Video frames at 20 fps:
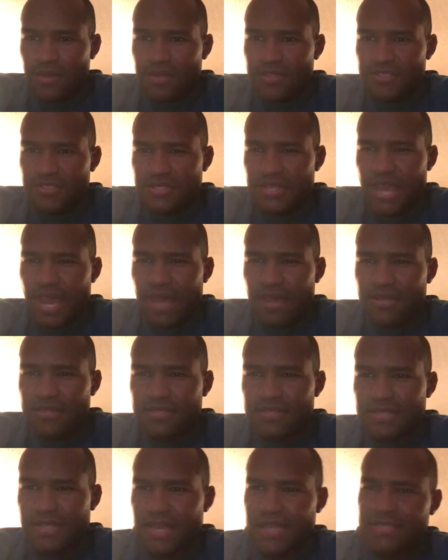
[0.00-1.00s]

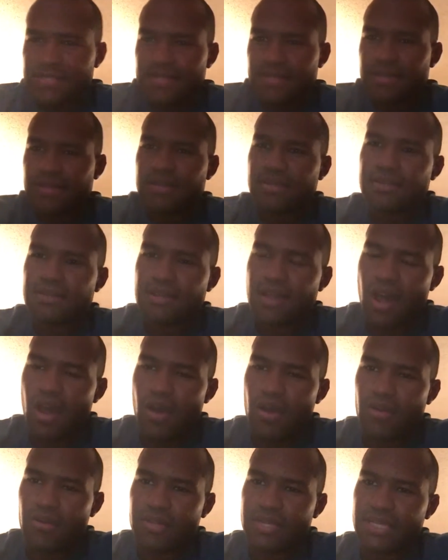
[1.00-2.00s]
so that's
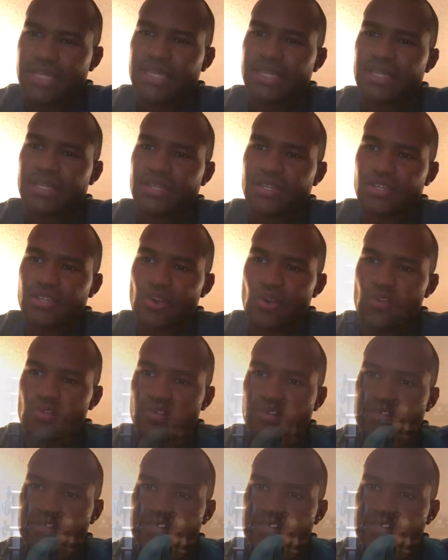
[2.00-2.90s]
how it goes.